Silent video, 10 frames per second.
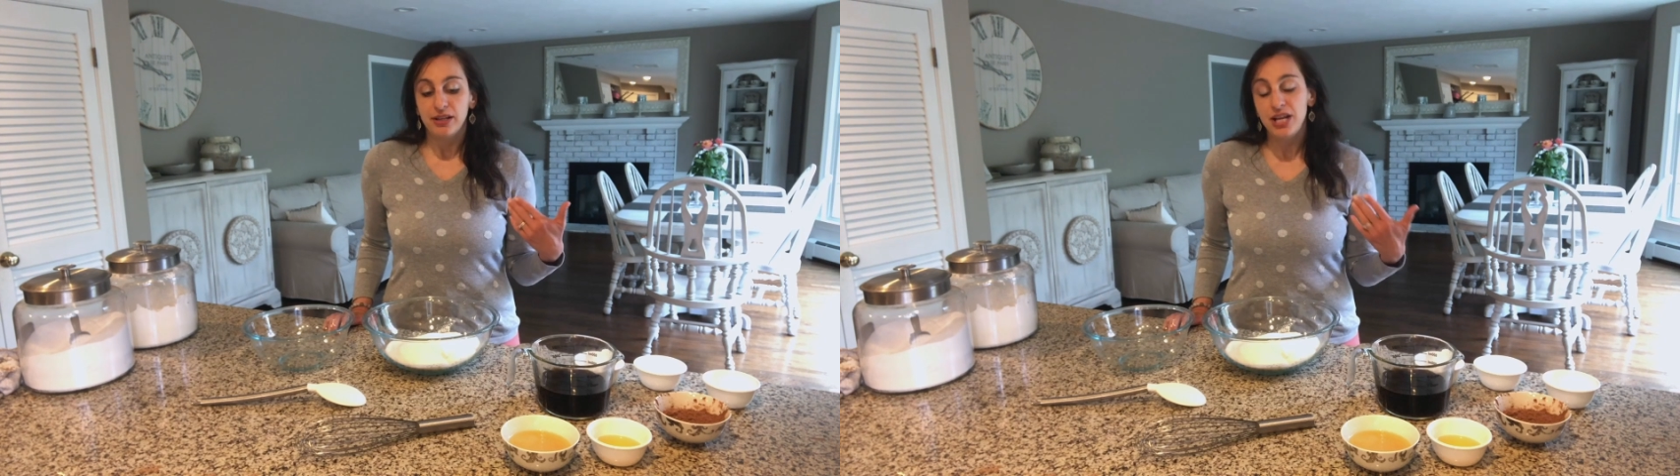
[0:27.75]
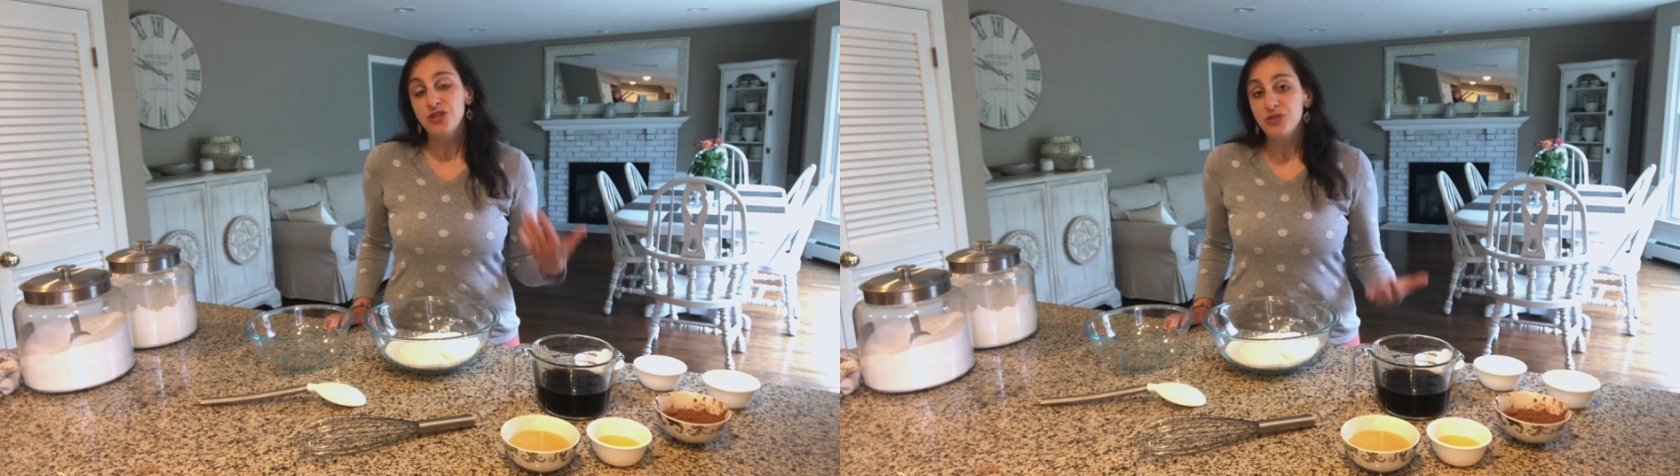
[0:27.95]

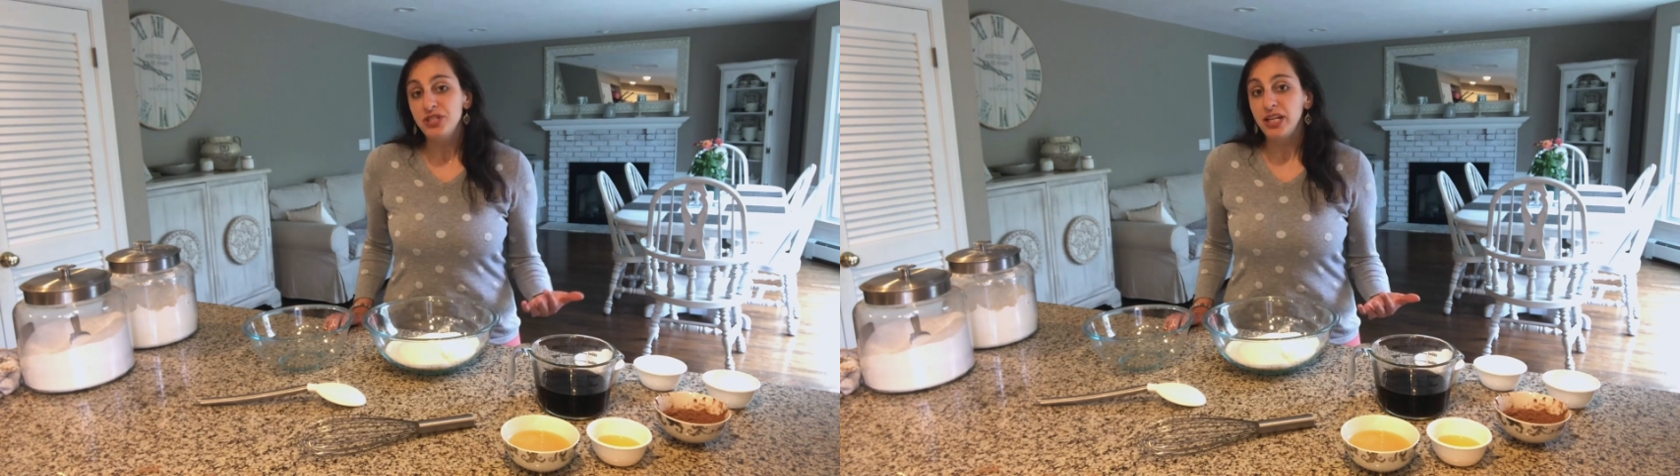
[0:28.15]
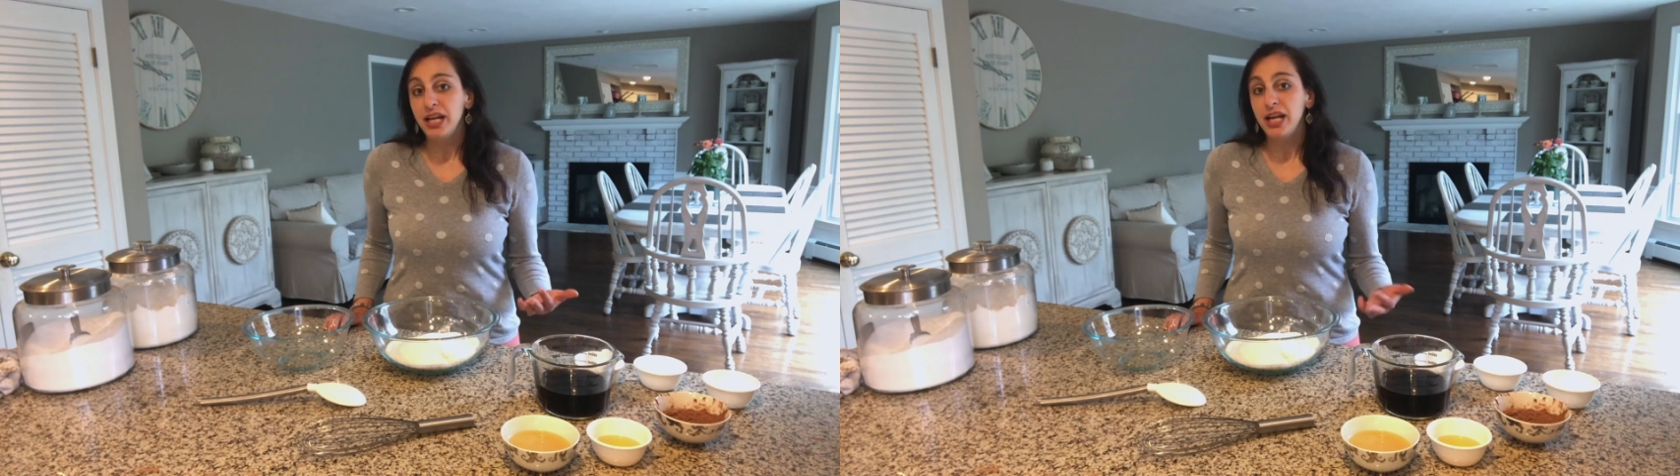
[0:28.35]

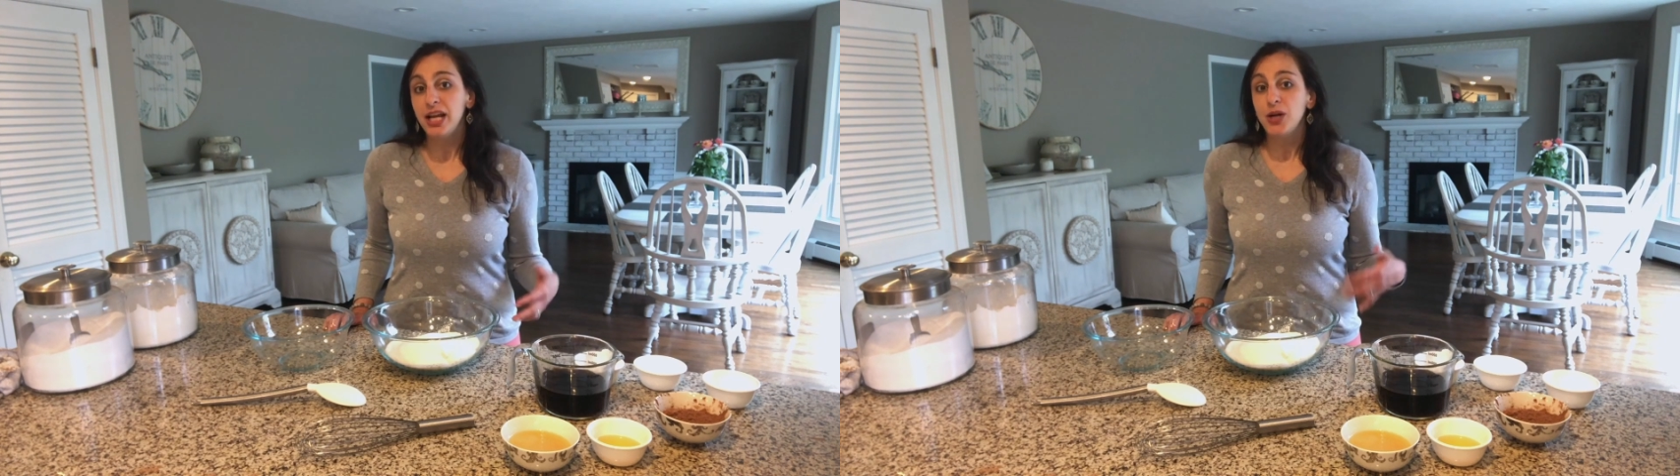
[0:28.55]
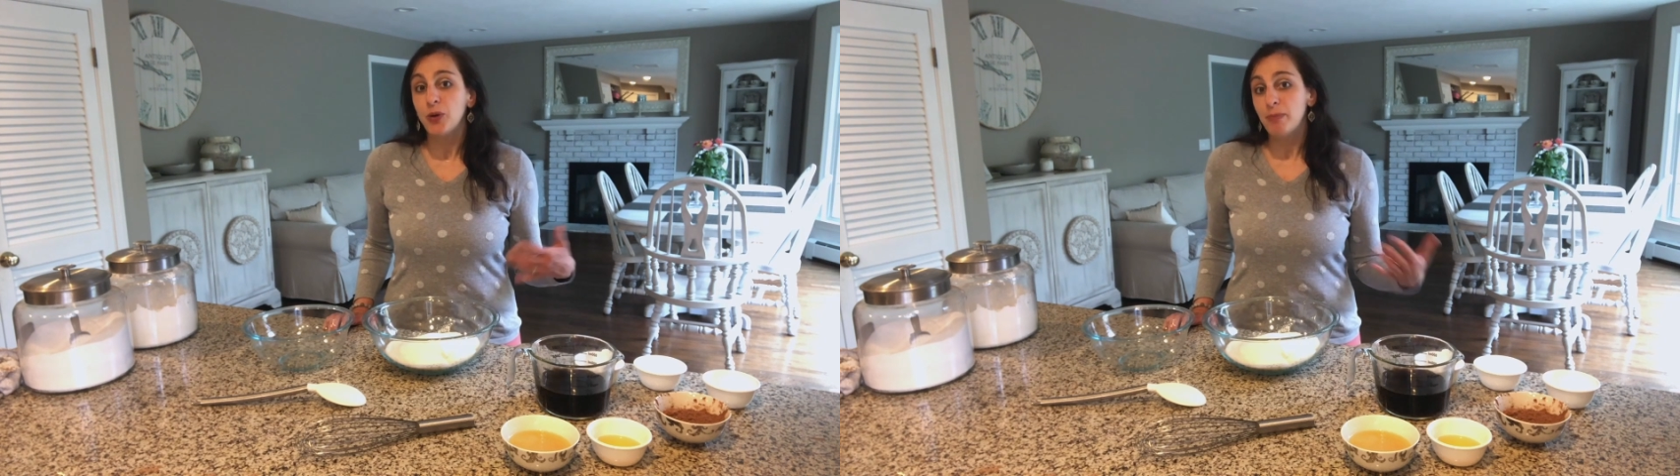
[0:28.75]
interested
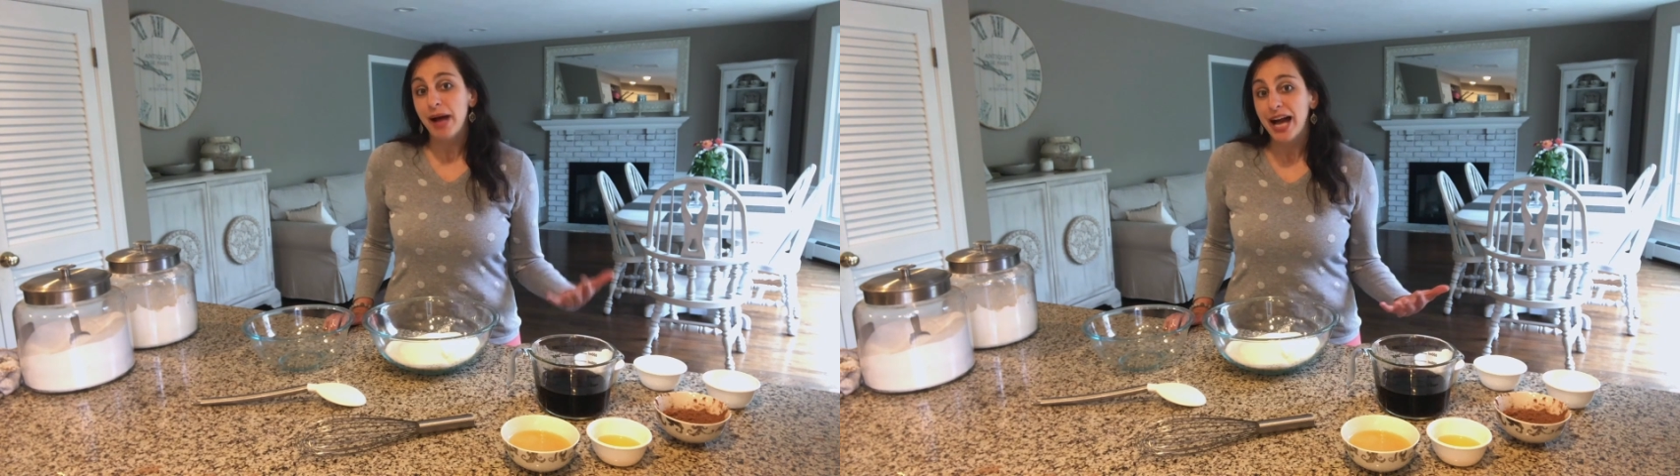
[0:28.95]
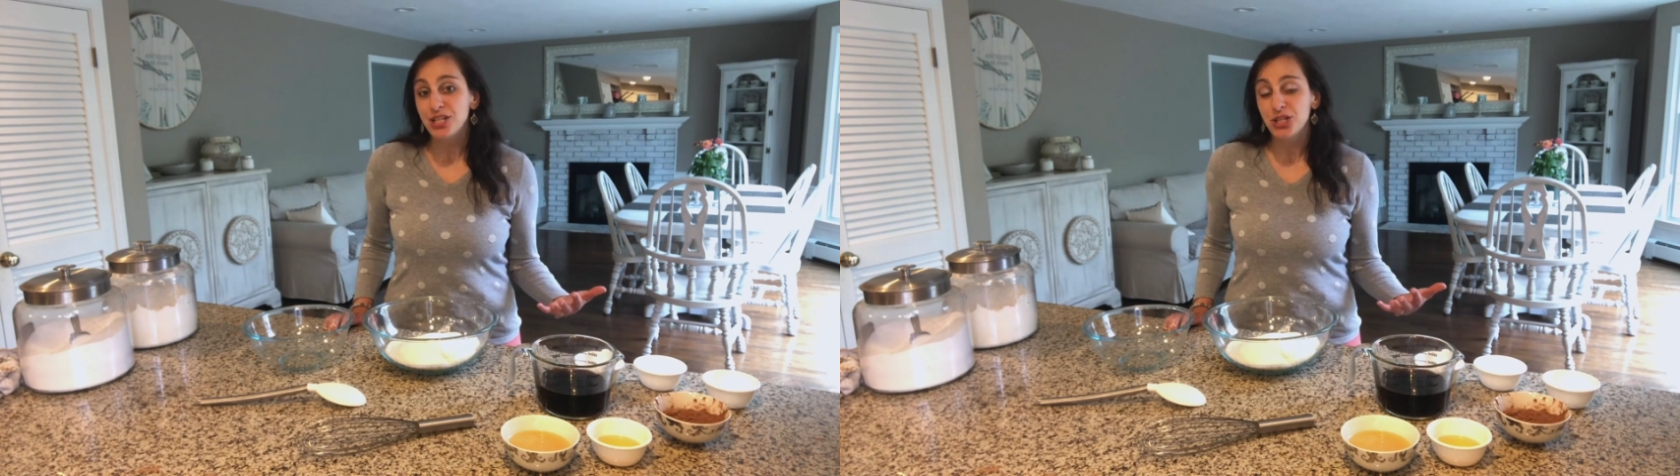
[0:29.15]
in or
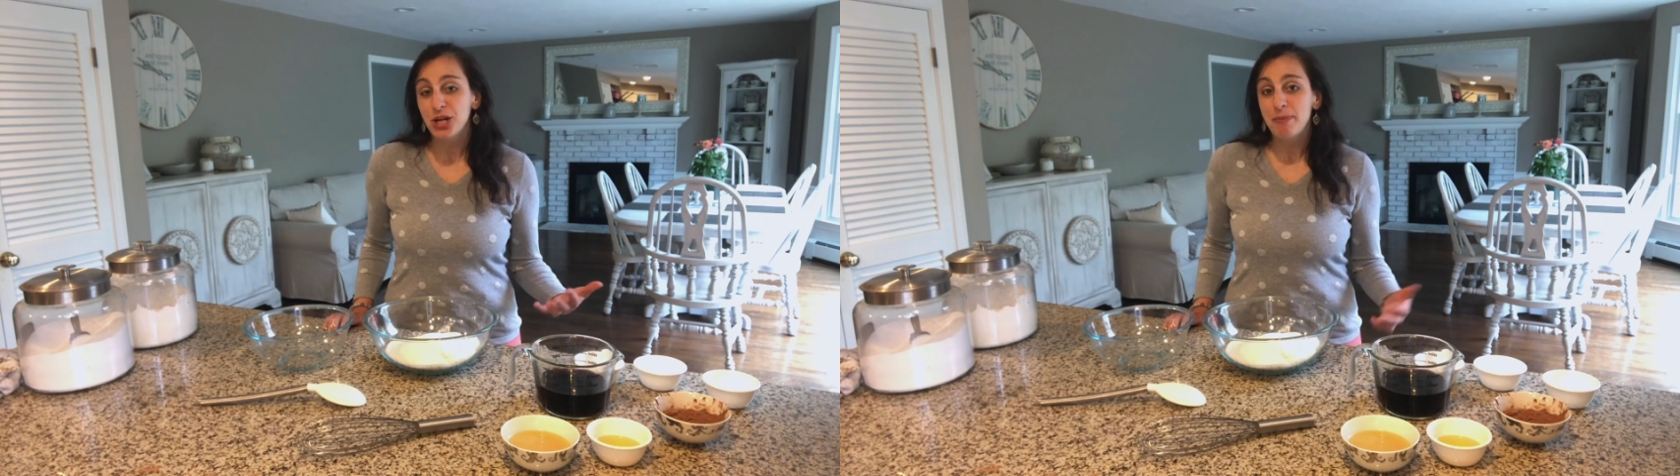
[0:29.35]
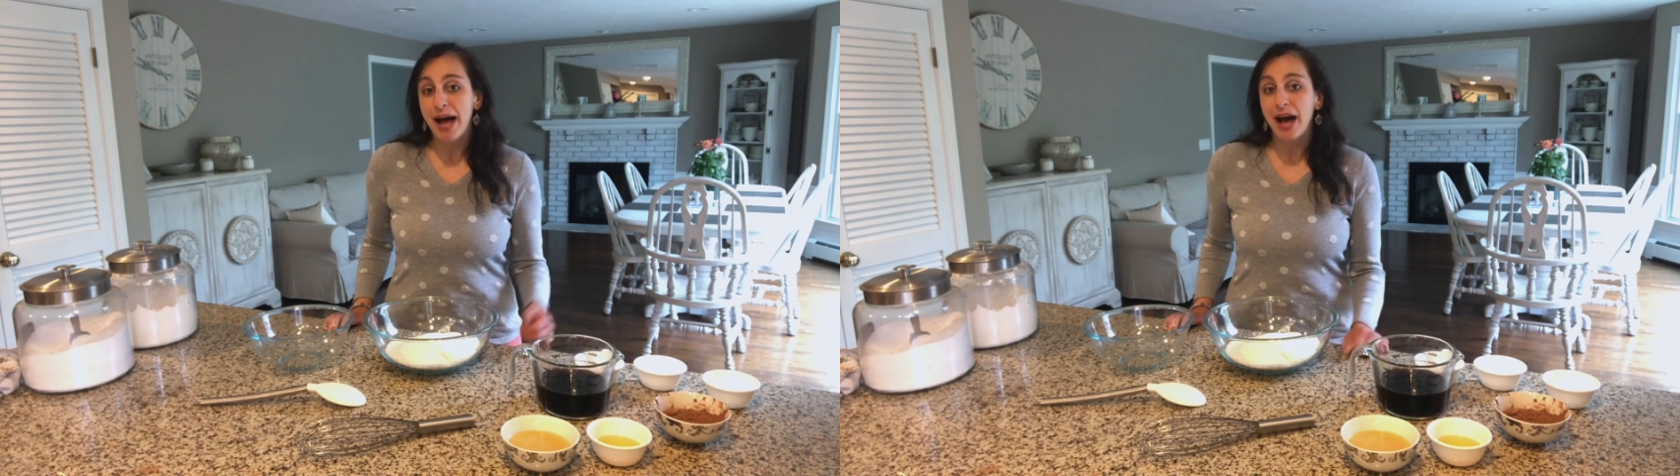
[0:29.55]

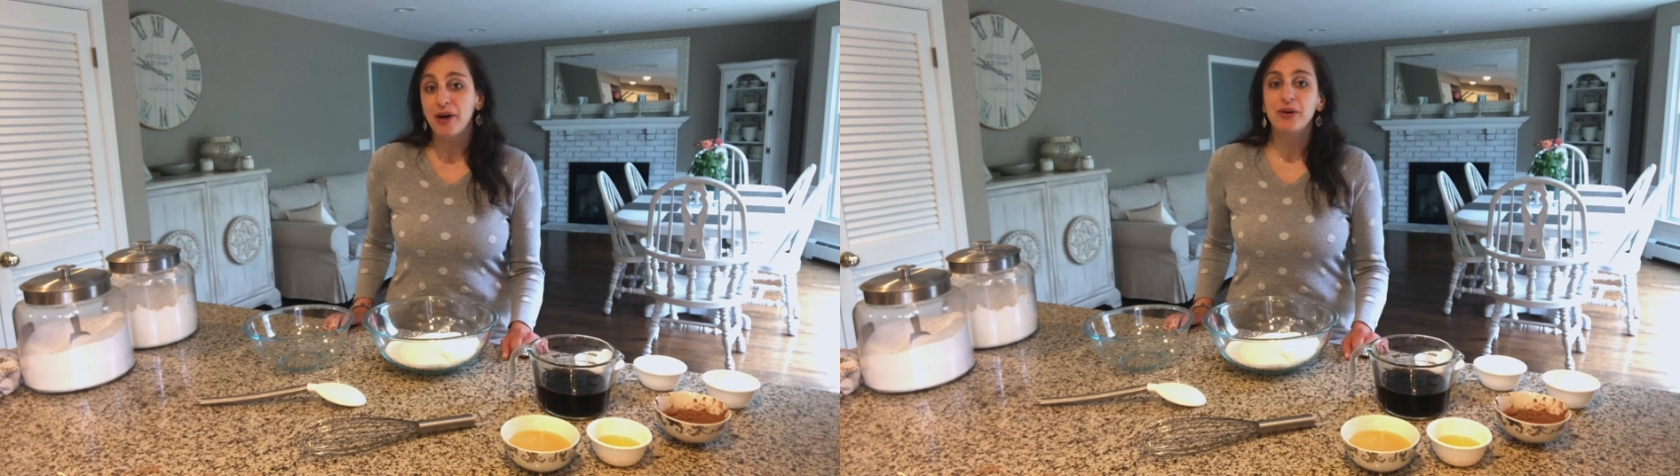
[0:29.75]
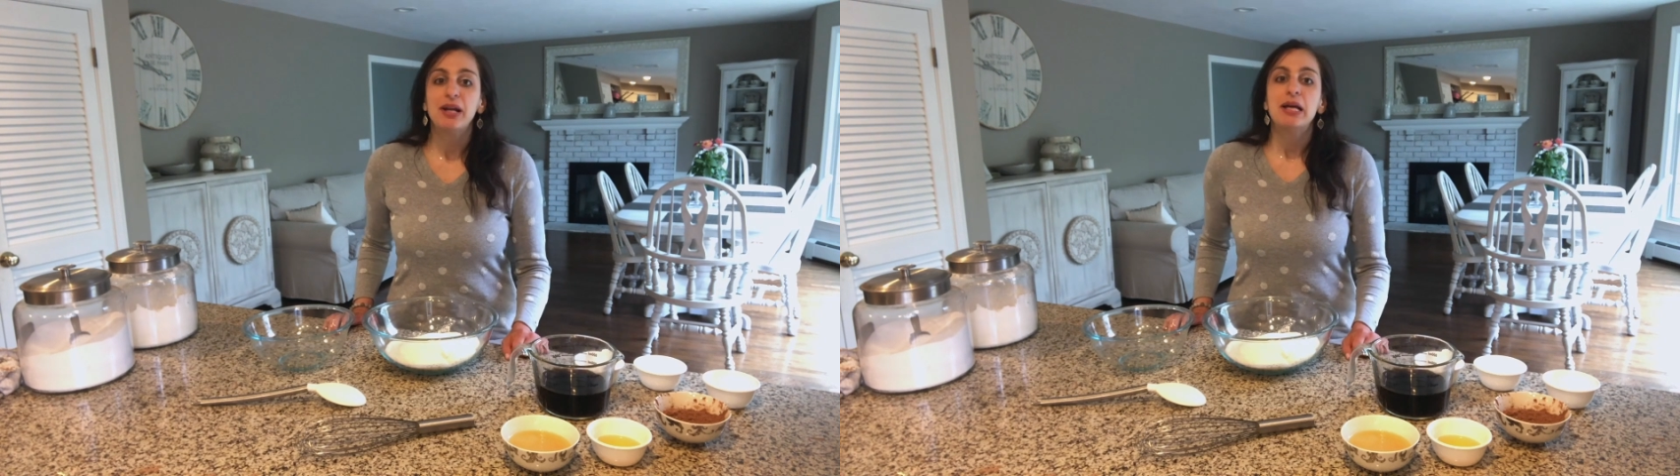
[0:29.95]
passionate
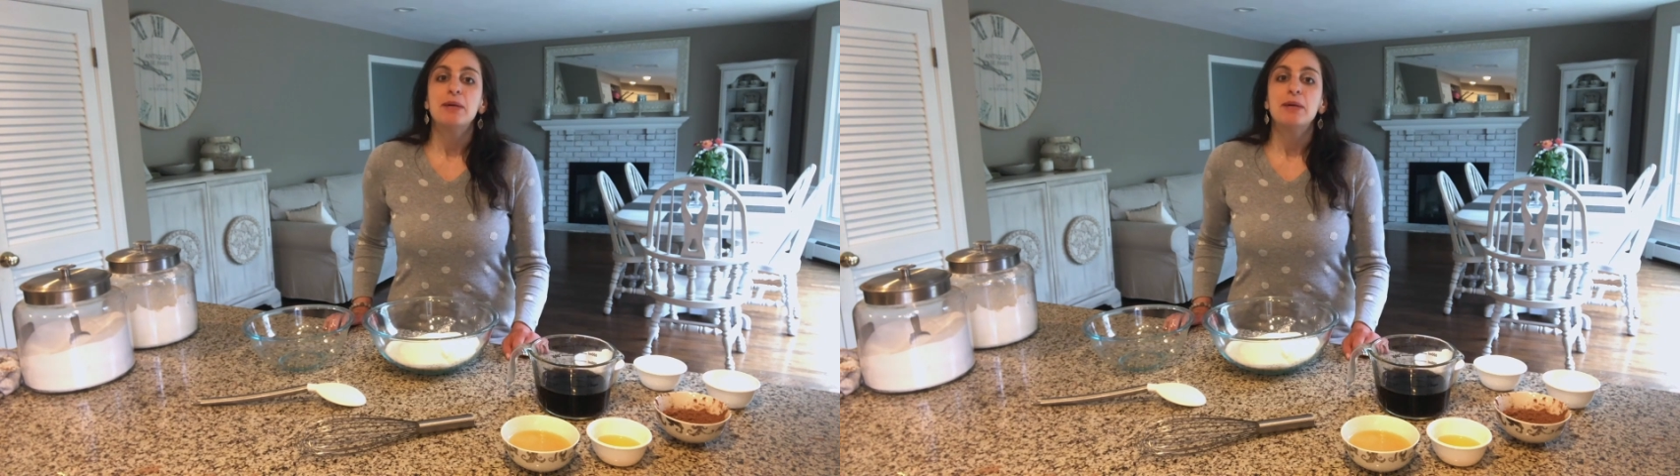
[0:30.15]
about,